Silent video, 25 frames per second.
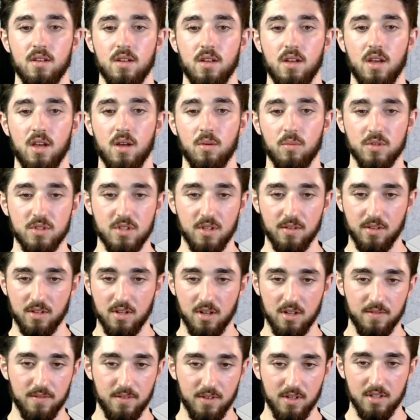And once you have the
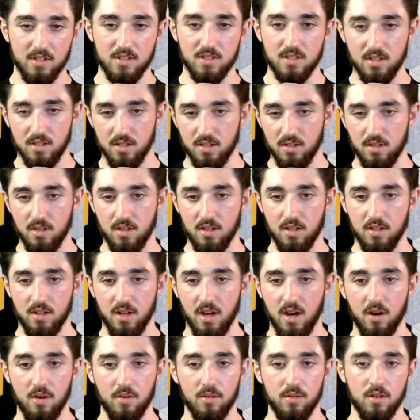confidence in
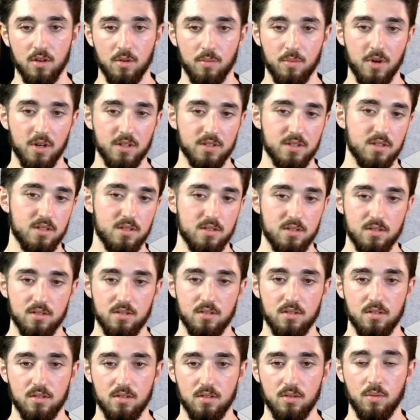how you
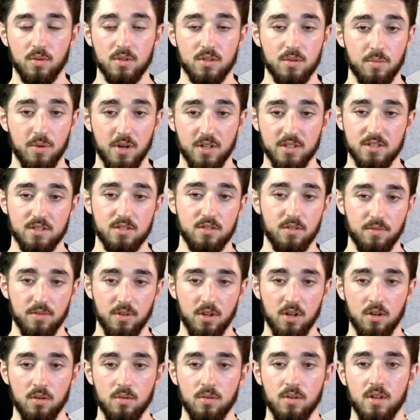want to process your
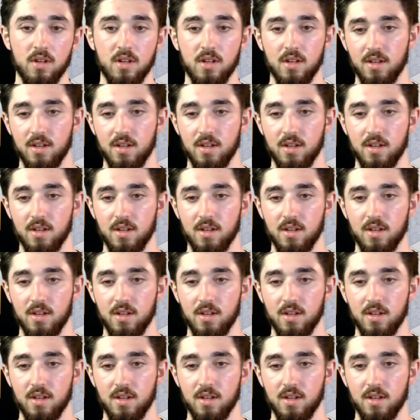flow,